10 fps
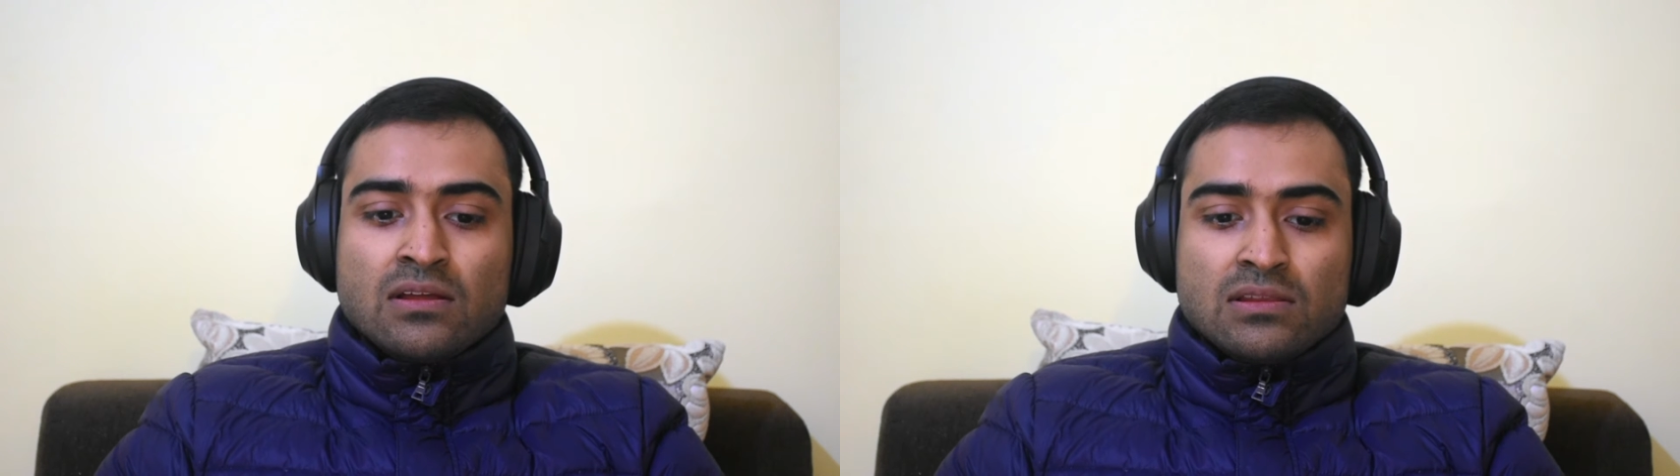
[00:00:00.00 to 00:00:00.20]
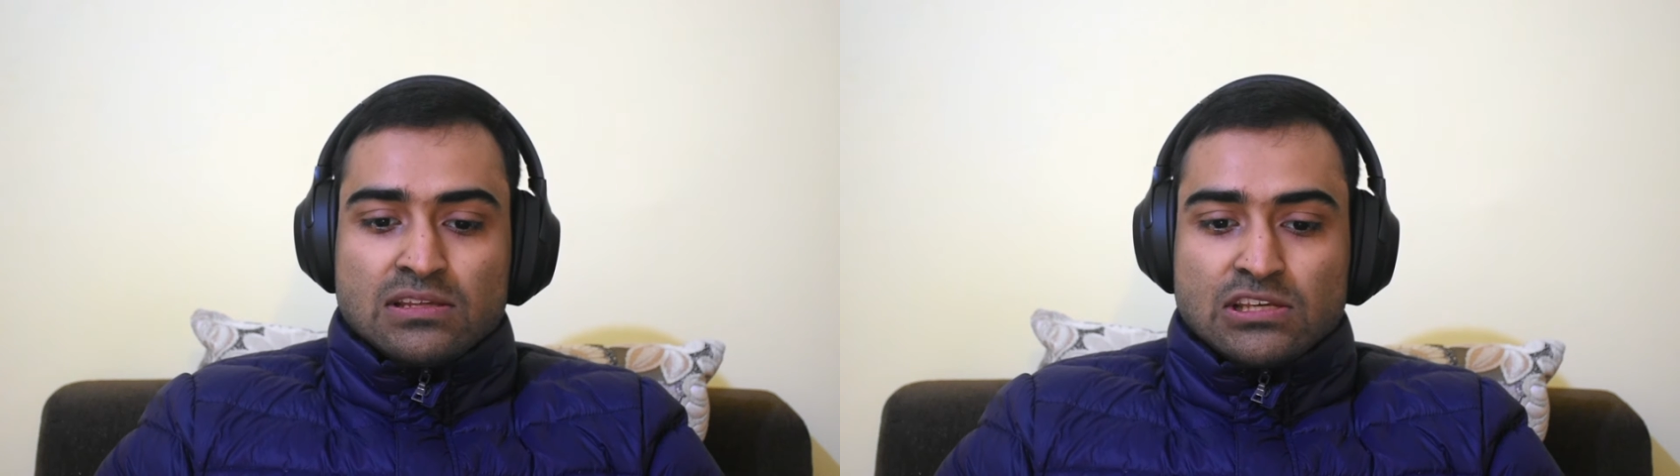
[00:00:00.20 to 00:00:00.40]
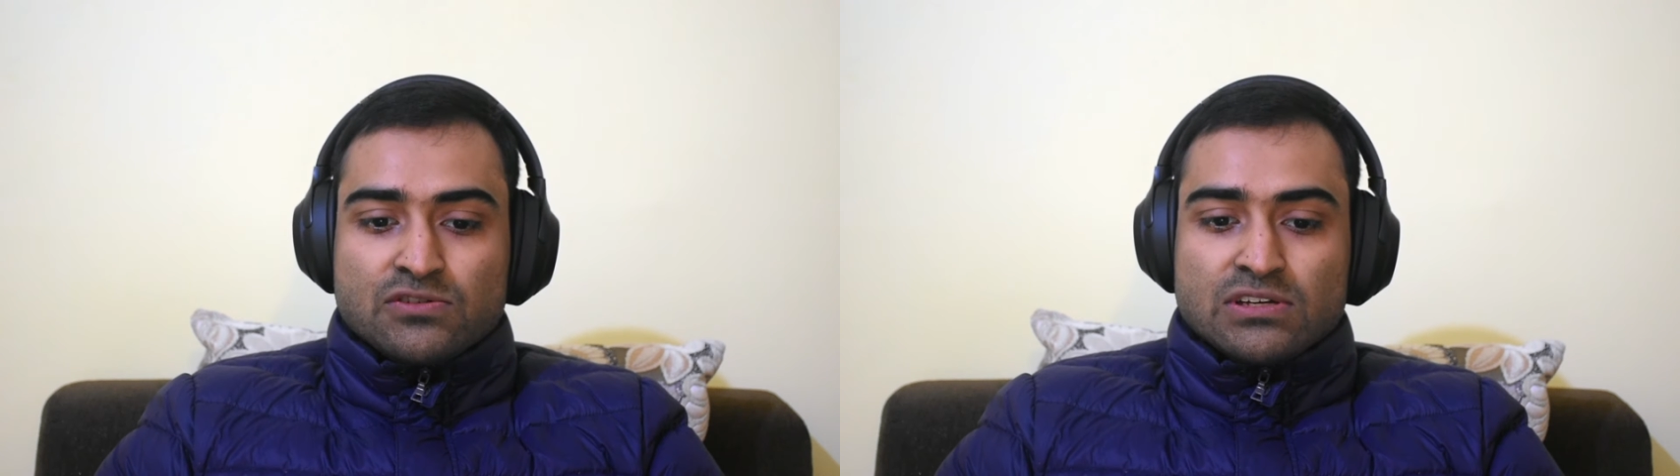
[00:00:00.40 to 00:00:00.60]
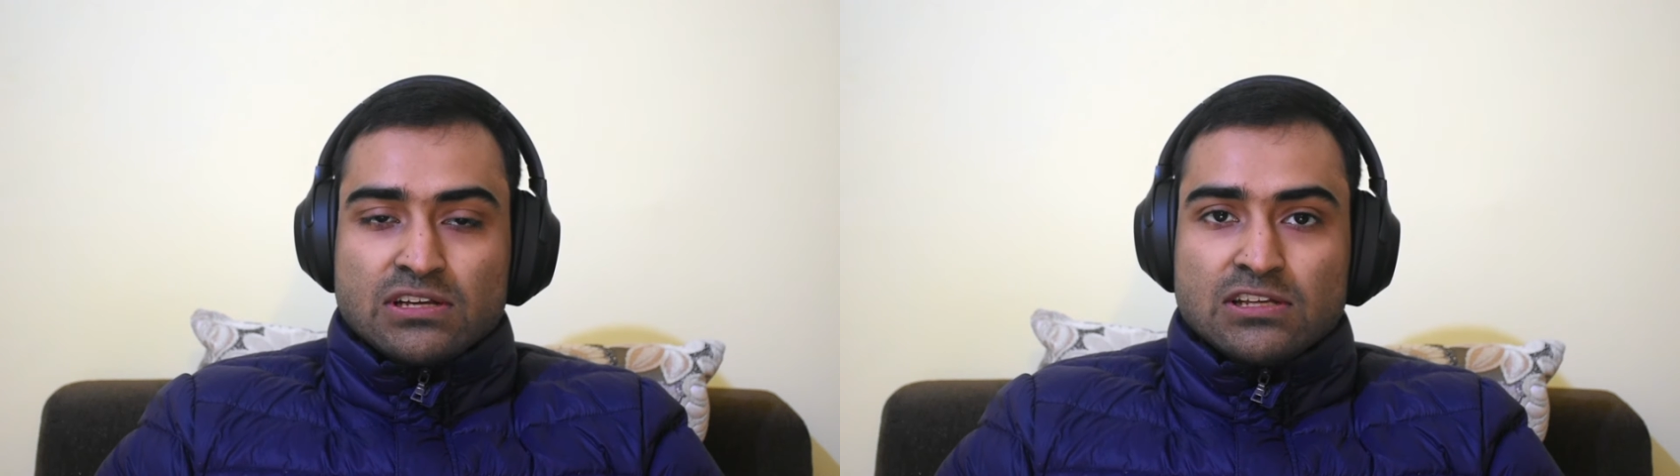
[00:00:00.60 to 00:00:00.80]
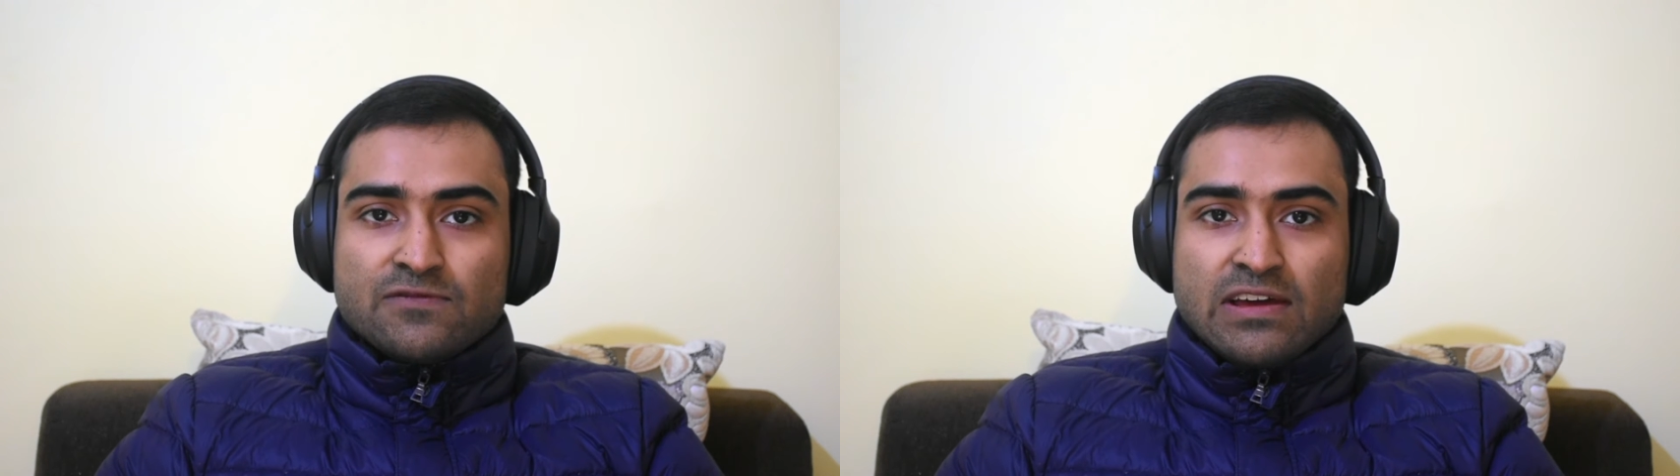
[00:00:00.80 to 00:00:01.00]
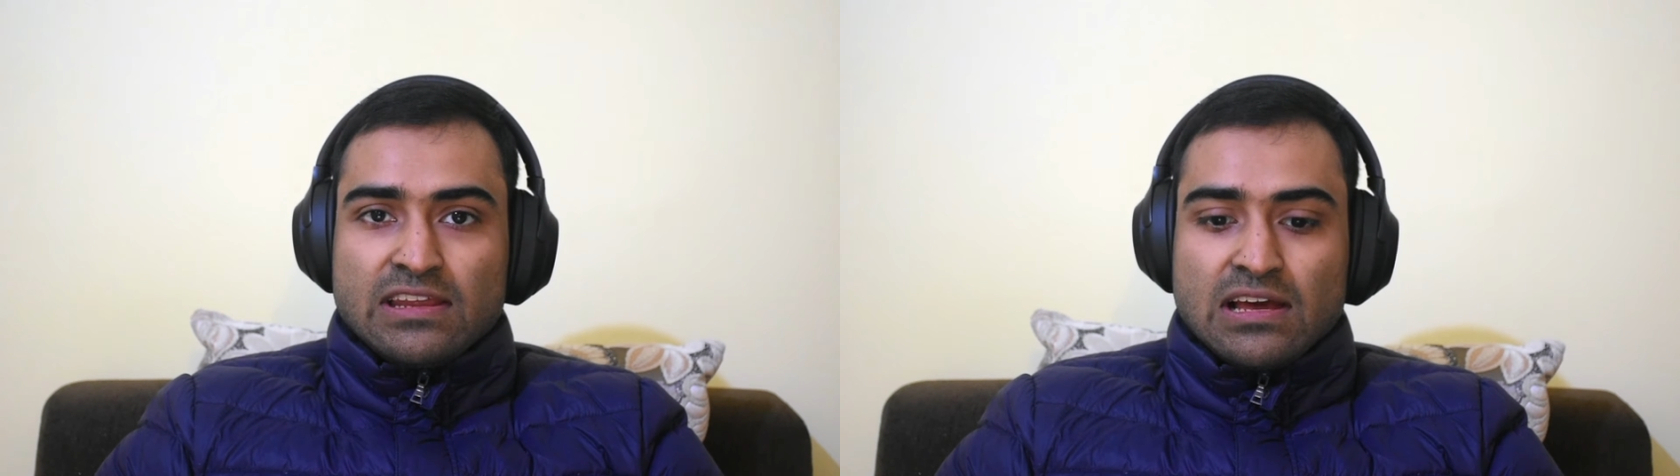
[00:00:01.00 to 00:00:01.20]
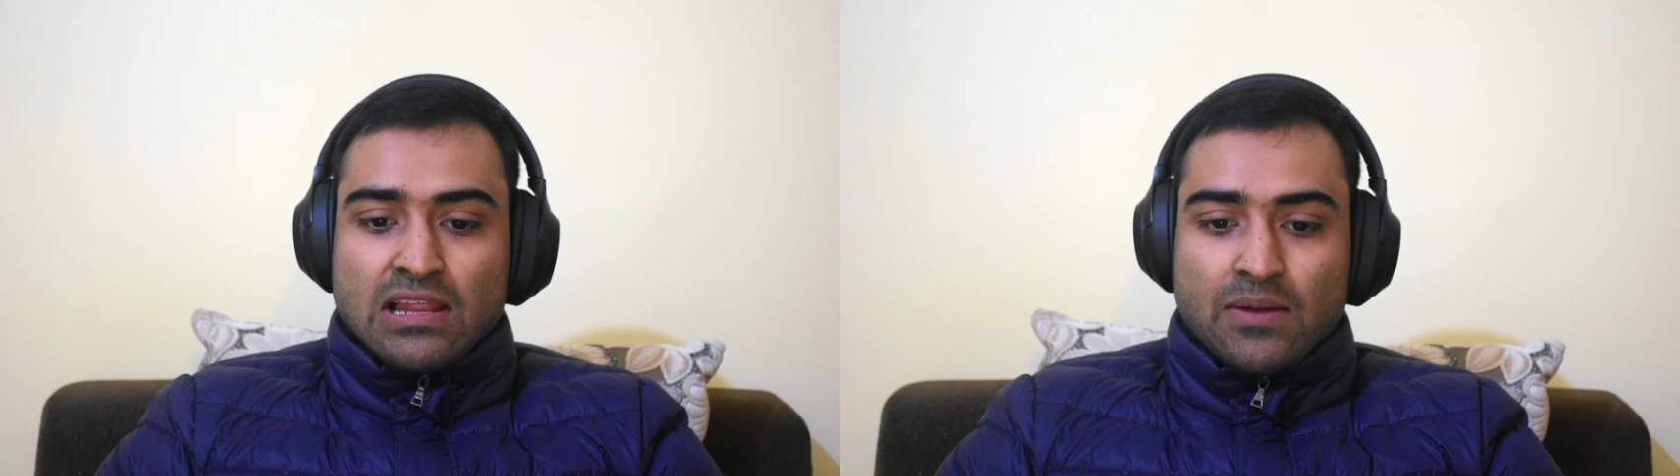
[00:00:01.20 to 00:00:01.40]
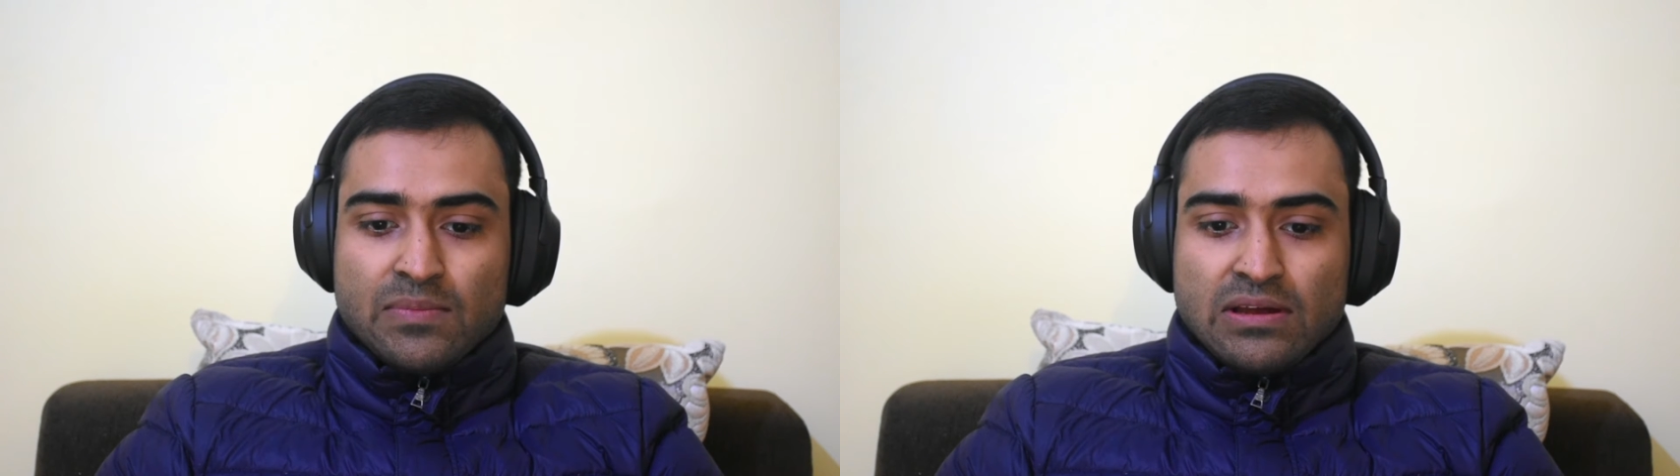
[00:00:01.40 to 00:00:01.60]
The situation is very
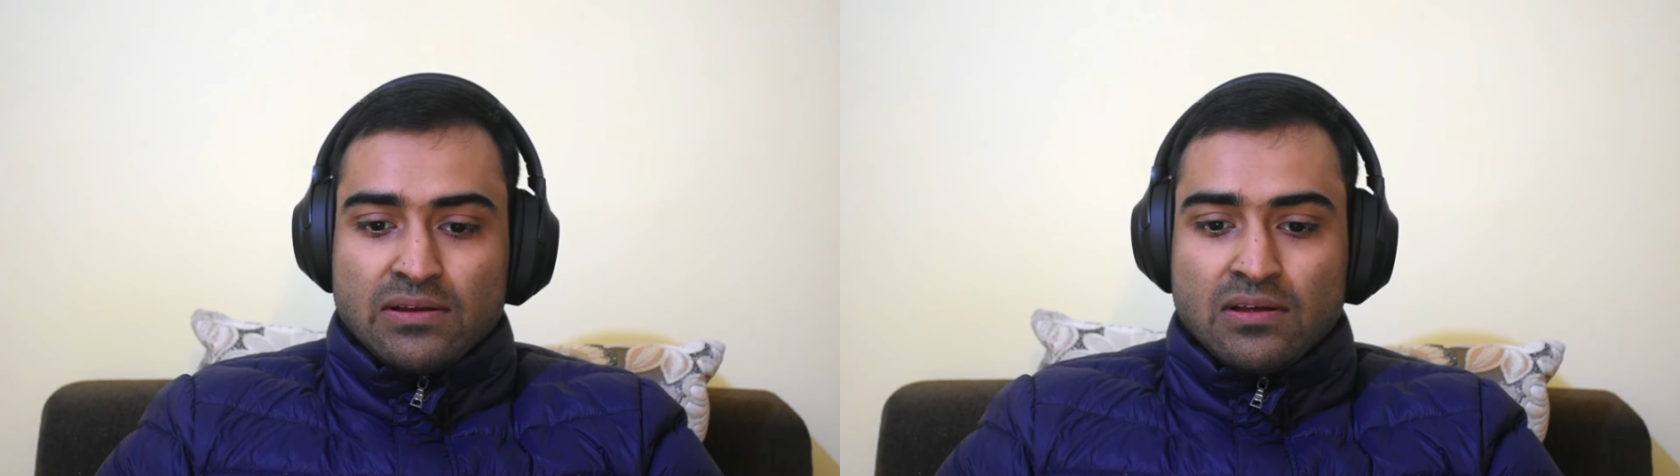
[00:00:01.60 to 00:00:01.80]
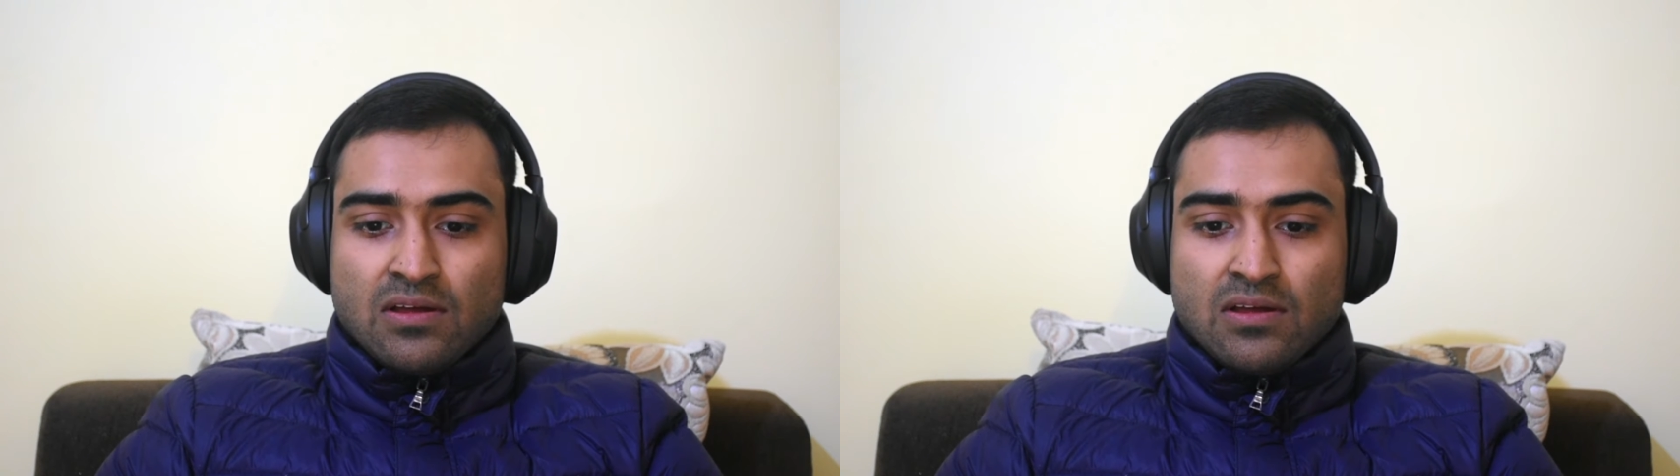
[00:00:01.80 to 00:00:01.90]
alarming.